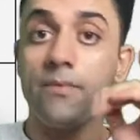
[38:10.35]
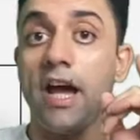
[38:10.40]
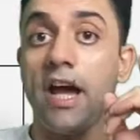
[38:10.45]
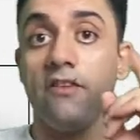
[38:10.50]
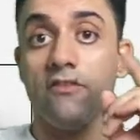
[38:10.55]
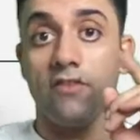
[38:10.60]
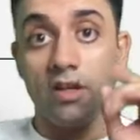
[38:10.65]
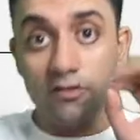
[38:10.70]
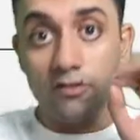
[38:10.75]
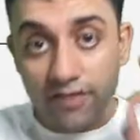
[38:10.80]

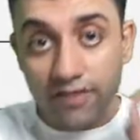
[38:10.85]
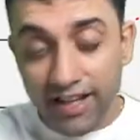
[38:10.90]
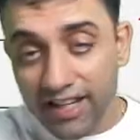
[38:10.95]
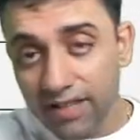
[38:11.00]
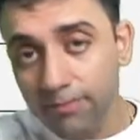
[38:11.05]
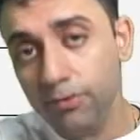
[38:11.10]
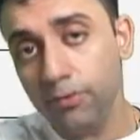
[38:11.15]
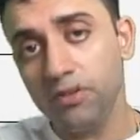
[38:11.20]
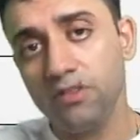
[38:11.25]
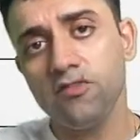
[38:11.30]
And one
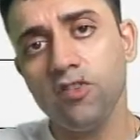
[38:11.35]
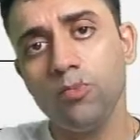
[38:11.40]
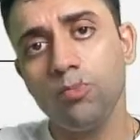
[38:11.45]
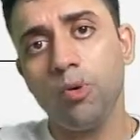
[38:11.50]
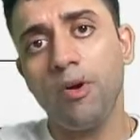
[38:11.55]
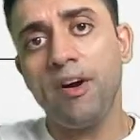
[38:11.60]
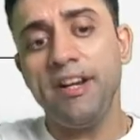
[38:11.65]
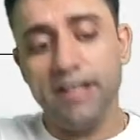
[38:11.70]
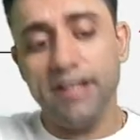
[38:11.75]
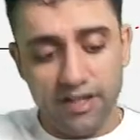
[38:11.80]
very beautiful
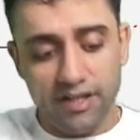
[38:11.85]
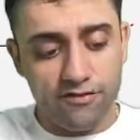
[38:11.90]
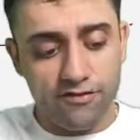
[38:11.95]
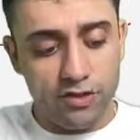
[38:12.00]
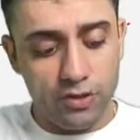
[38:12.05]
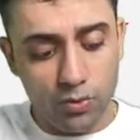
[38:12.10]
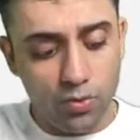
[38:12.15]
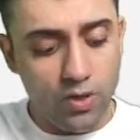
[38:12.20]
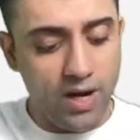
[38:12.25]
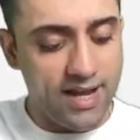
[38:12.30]
point: if
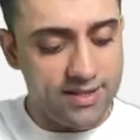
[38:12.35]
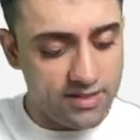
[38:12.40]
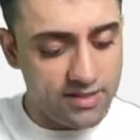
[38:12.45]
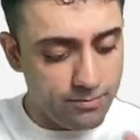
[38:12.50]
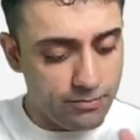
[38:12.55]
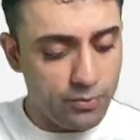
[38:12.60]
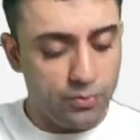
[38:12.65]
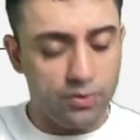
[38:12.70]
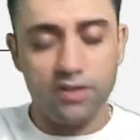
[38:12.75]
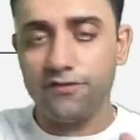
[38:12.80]
you as
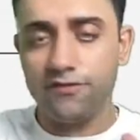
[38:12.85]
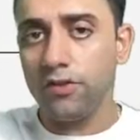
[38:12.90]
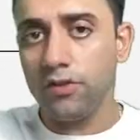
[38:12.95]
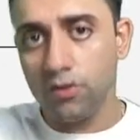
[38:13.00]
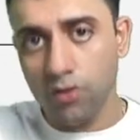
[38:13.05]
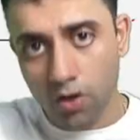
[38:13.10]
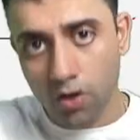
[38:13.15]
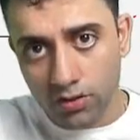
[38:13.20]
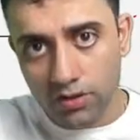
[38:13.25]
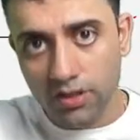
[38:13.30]
a beautiful
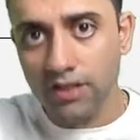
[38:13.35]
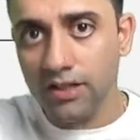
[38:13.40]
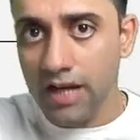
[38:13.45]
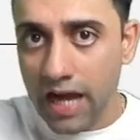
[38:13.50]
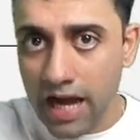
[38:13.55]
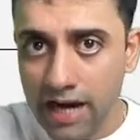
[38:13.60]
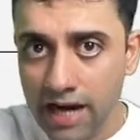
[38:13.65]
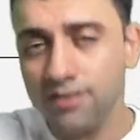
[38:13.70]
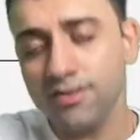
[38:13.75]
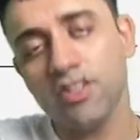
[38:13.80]
doctor
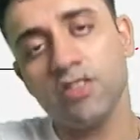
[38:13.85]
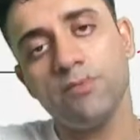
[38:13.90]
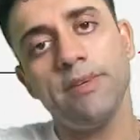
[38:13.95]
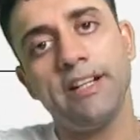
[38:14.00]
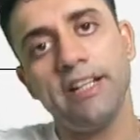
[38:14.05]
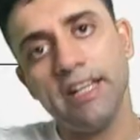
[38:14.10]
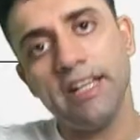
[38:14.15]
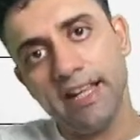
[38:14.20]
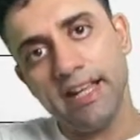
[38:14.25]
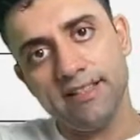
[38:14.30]
are
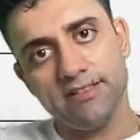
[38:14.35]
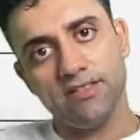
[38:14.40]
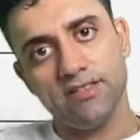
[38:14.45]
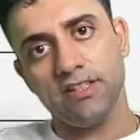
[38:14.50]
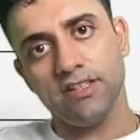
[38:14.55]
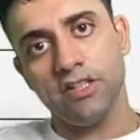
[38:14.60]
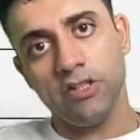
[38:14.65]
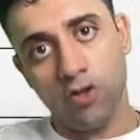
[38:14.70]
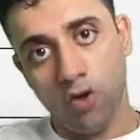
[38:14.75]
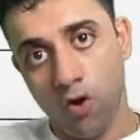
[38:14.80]
suspecting
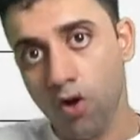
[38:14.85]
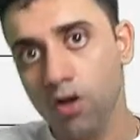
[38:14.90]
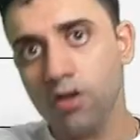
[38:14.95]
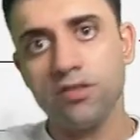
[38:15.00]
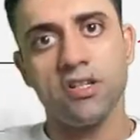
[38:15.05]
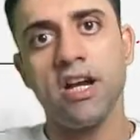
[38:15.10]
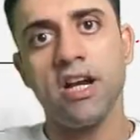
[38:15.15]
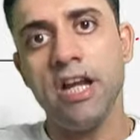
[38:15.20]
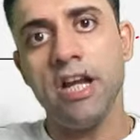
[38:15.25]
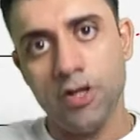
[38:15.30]
NCC in your
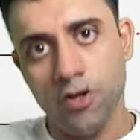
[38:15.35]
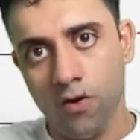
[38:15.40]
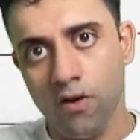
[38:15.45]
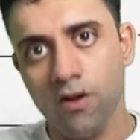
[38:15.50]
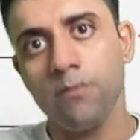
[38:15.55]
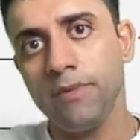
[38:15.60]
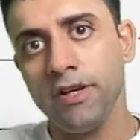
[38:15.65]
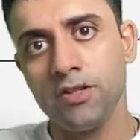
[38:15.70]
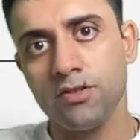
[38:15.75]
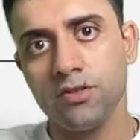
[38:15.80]
child,
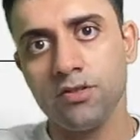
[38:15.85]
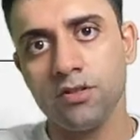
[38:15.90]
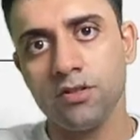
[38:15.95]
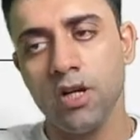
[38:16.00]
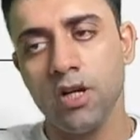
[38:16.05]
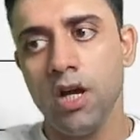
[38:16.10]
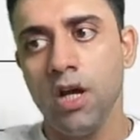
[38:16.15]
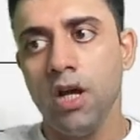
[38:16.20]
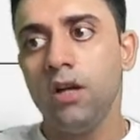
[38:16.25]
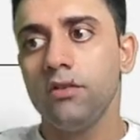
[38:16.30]
your patient,
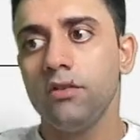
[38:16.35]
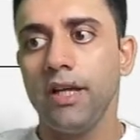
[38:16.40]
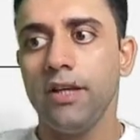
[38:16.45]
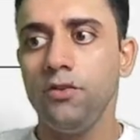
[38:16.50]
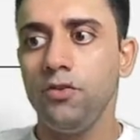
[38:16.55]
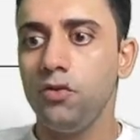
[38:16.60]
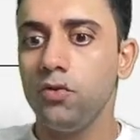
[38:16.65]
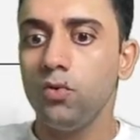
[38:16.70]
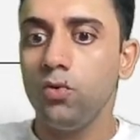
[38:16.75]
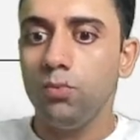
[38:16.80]

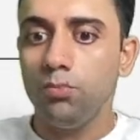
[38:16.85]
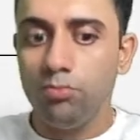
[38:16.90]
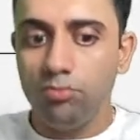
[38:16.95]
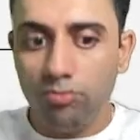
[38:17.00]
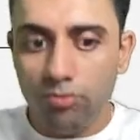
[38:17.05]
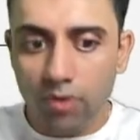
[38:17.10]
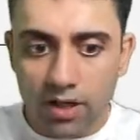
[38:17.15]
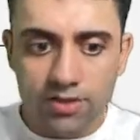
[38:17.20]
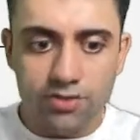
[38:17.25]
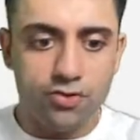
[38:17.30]
then you
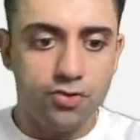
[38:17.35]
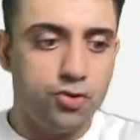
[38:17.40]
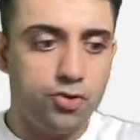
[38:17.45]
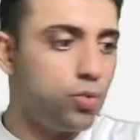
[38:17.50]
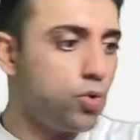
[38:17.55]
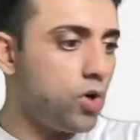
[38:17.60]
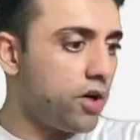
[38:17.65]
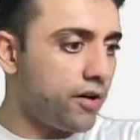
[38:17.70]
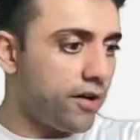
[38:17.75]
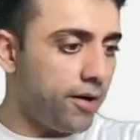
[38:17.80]
must
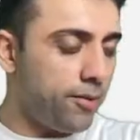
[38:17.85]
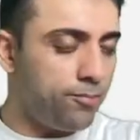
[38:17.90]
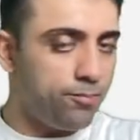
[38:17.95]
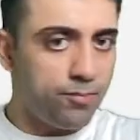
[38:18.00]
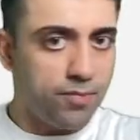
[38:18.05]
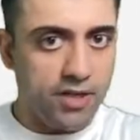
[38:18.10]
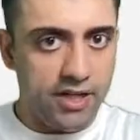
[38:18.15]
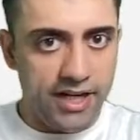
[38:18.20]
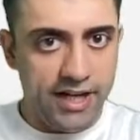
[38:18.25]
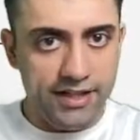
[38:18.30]
do a
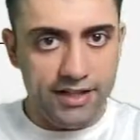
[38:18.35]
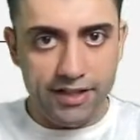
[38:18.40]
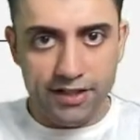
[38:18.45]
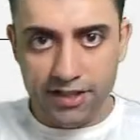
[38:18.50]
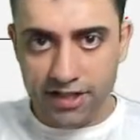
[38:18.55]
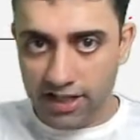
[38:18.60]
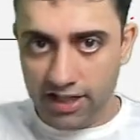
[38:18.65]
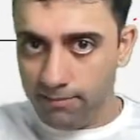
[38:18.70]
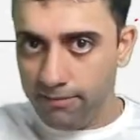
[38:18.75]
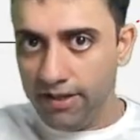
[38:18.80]

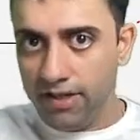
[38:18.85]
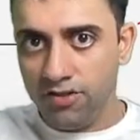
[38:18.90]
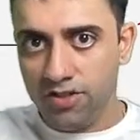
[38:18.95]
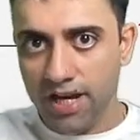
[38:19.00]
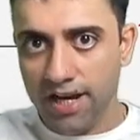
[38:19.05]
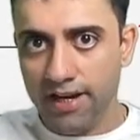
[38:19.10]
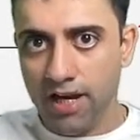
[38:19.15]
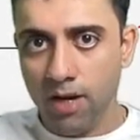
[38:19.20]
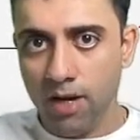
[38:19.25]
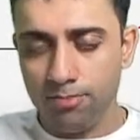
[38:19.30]
complete TB
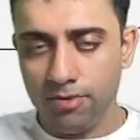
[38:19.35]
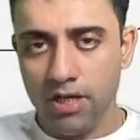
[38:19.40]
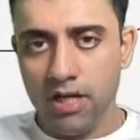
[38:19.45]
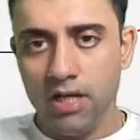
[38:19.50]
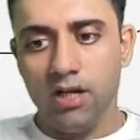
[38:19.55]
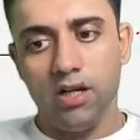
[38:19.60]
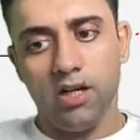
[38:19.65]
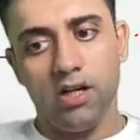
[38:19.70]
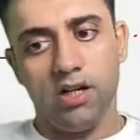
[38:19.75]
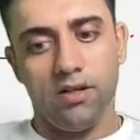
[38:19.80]
checkup,
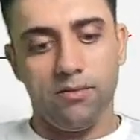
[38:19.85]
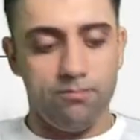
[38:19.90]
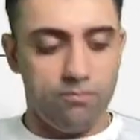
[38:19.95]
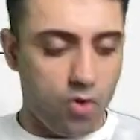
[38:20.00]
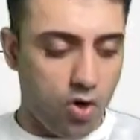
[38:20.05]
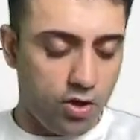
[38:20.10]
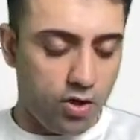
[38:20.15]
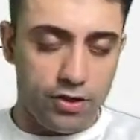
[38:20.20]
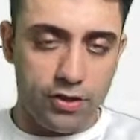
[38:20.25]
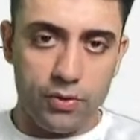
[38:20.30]

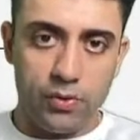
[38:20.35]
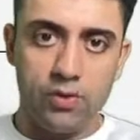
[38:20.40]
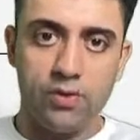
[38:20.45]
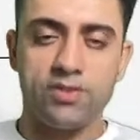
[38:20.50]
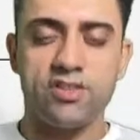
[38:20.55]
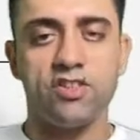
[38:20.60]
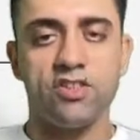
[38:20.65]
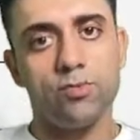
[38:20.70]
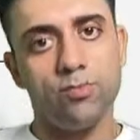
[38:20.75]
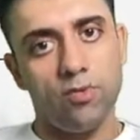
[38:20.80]

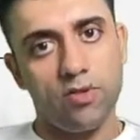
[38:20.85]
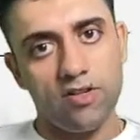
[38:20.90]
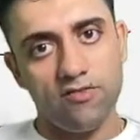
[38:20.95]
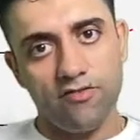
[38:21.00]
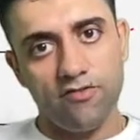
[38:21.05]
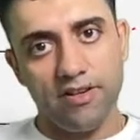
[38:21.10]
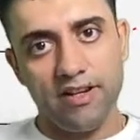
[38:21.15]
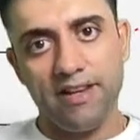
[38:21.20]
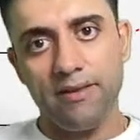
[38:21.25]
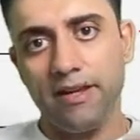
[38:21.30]
Montauk's sputum
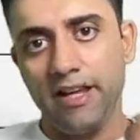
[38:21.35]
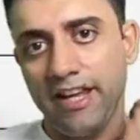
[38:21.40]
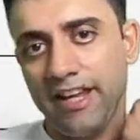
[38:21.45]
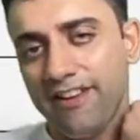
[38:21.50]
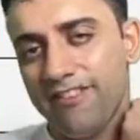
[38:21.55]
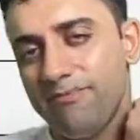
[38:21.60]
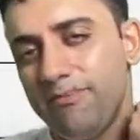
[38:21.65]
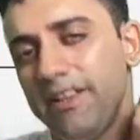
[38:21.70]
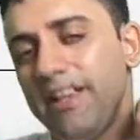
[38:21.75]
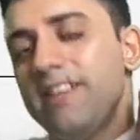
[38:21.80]
for
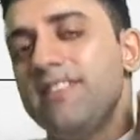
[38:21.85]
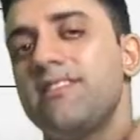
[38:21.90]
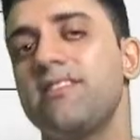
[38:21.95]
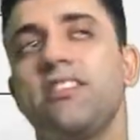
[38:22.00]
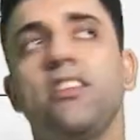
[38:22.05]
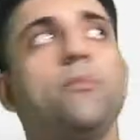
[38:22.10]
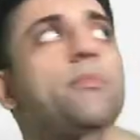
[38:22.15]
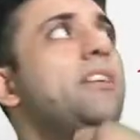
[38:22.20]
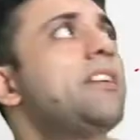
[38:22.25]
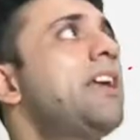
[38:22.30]
AFB and
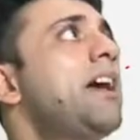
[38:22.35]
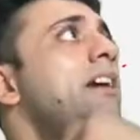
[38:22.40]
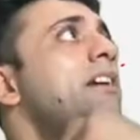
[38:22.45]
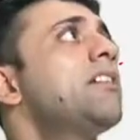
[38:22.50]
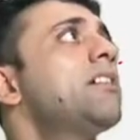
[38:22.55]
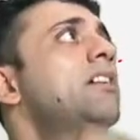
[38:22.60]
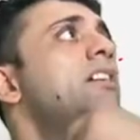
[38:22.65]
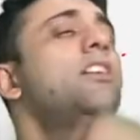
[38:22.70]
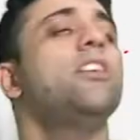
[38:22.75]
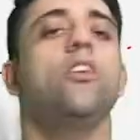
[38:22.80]
CBNAT.